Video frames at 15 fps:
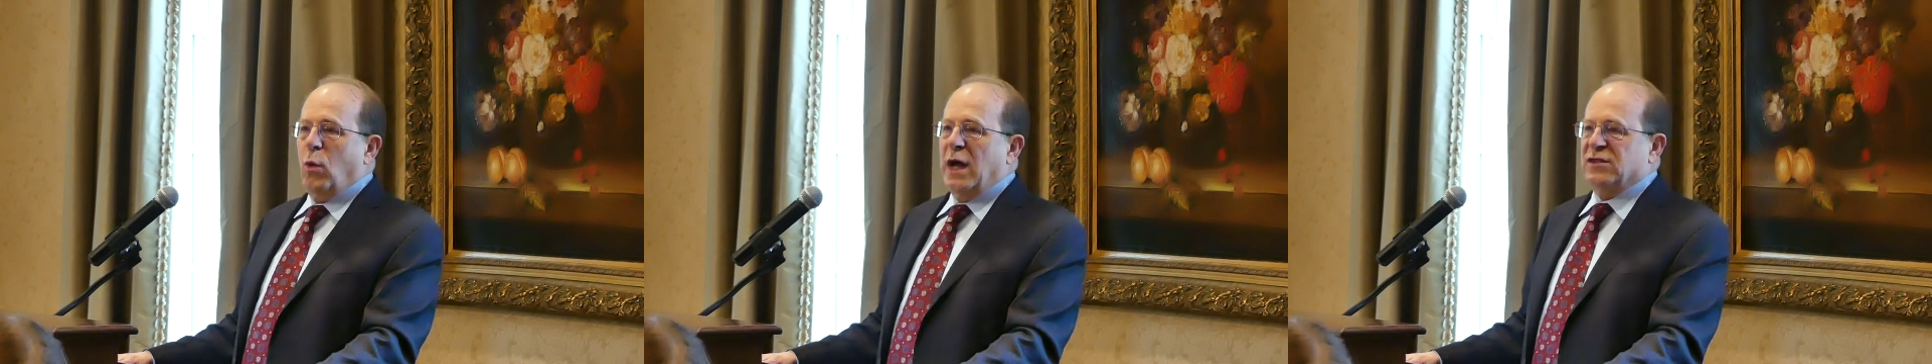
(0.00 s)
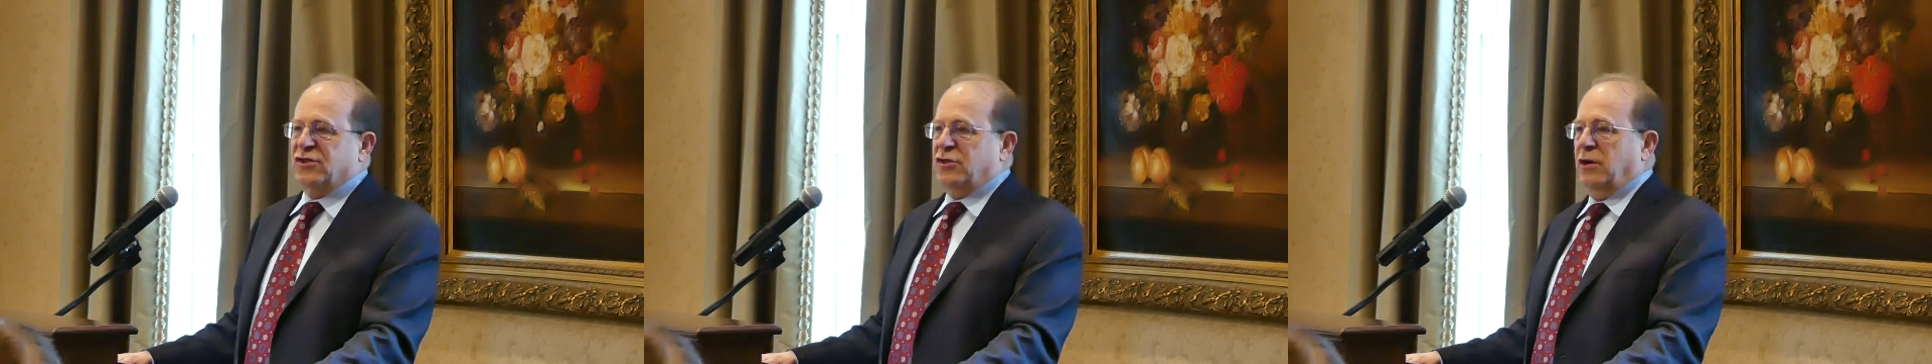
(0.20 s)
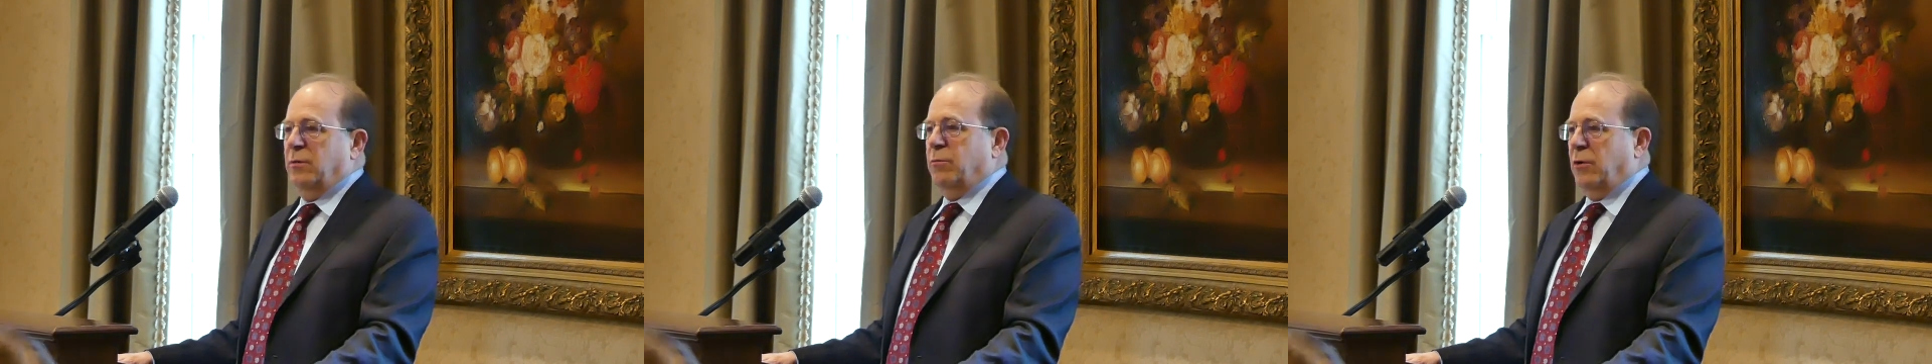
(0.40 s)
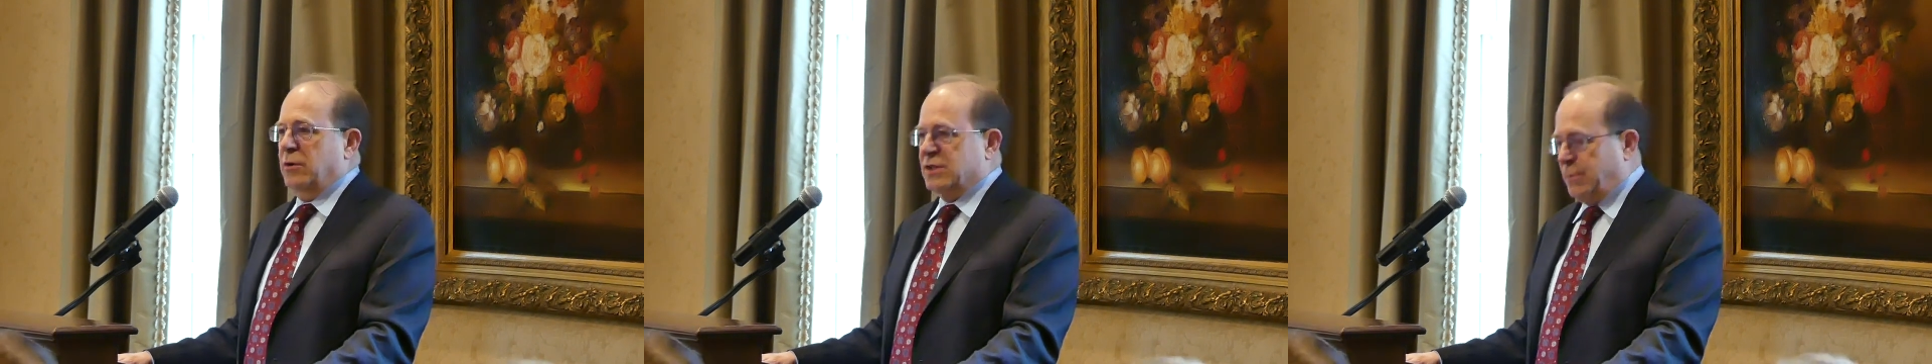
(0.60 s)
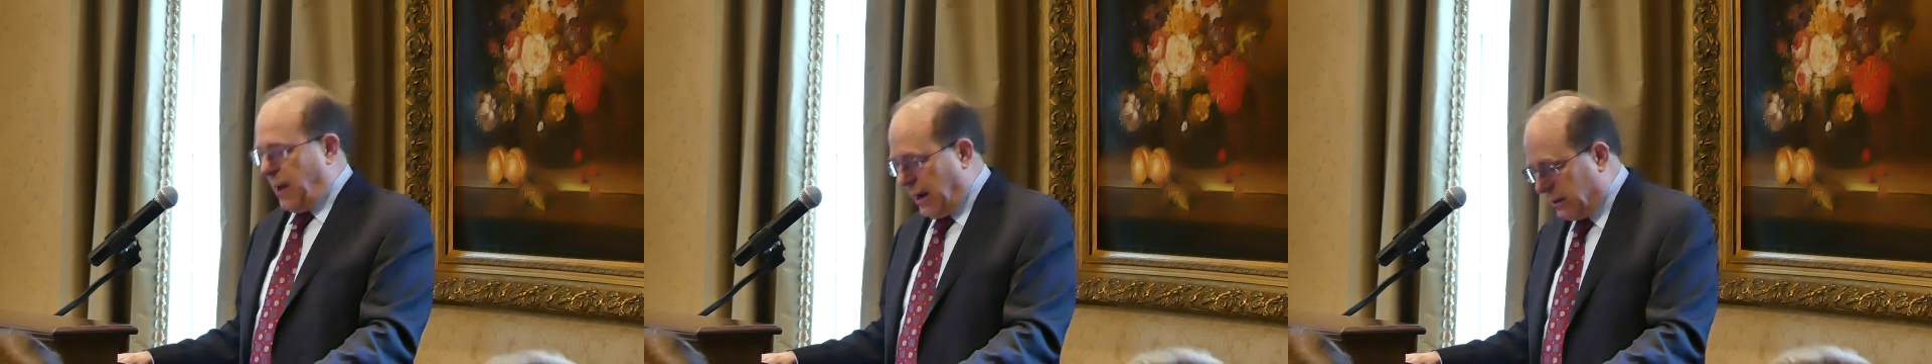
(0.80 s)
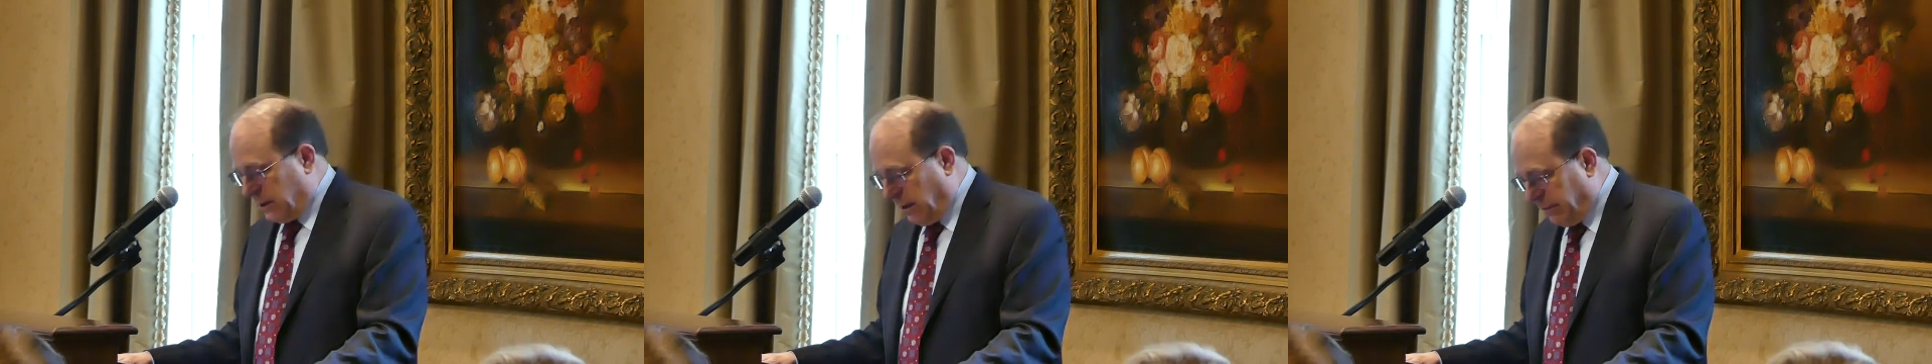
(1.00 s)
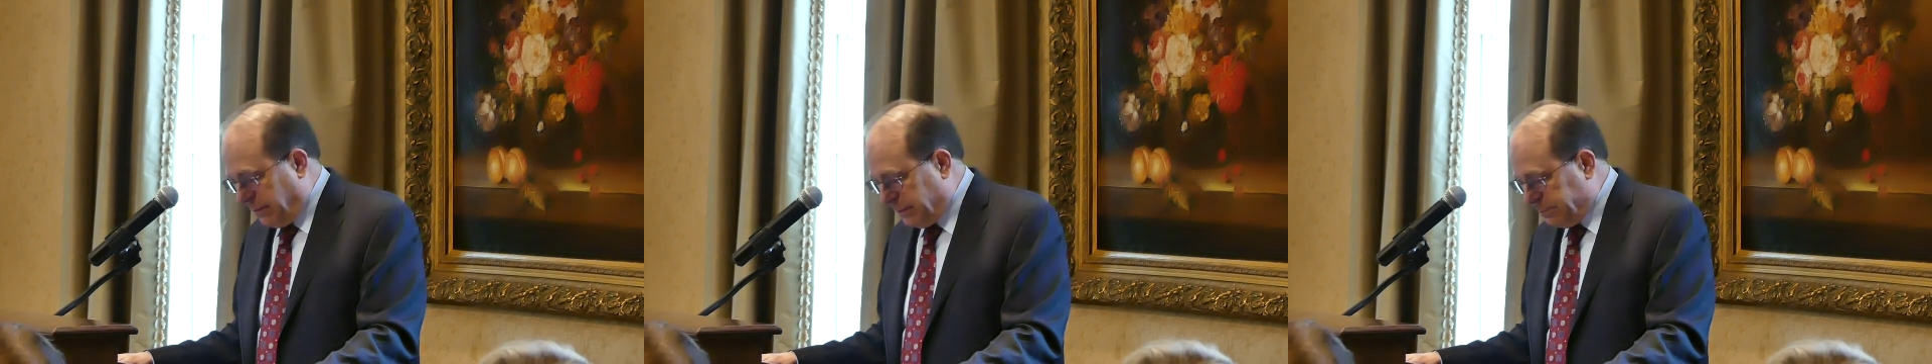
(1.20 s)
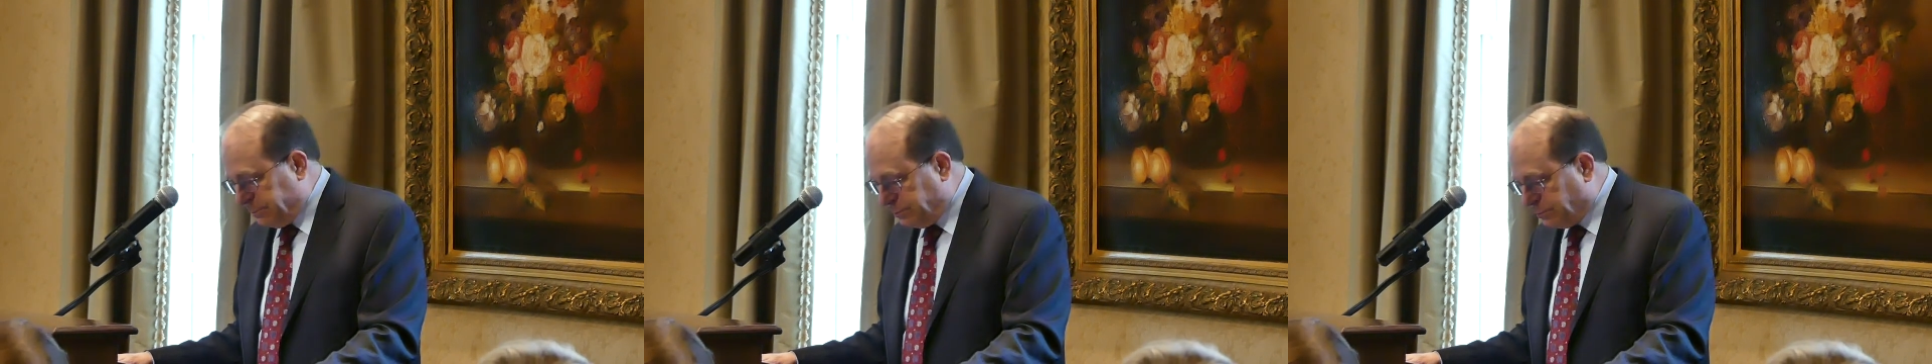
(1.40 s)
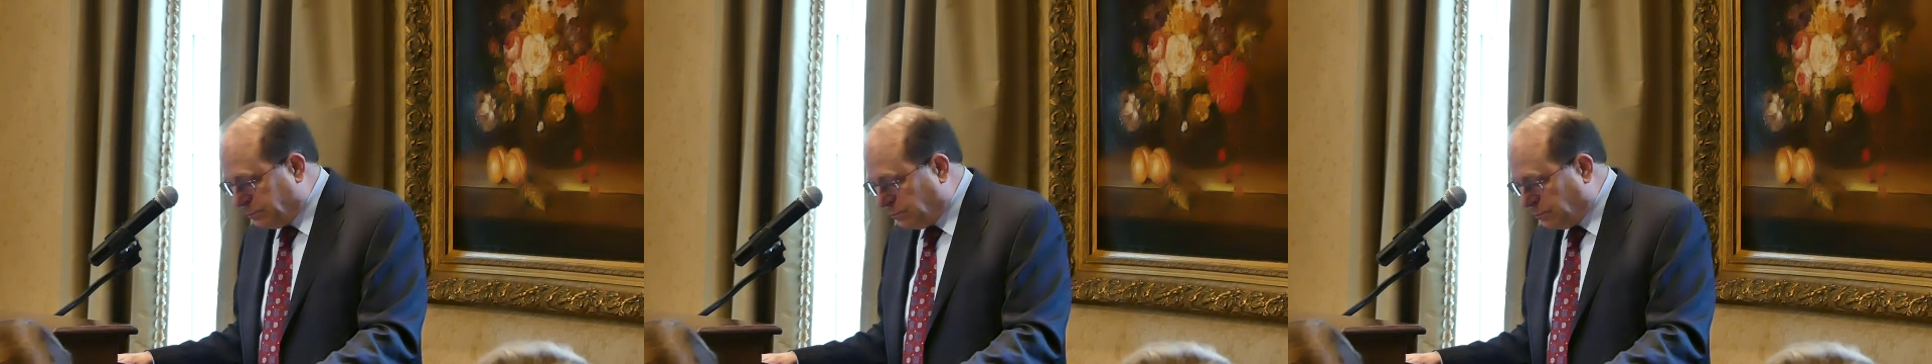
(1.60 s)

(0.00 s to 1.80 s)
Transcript: Western perspective.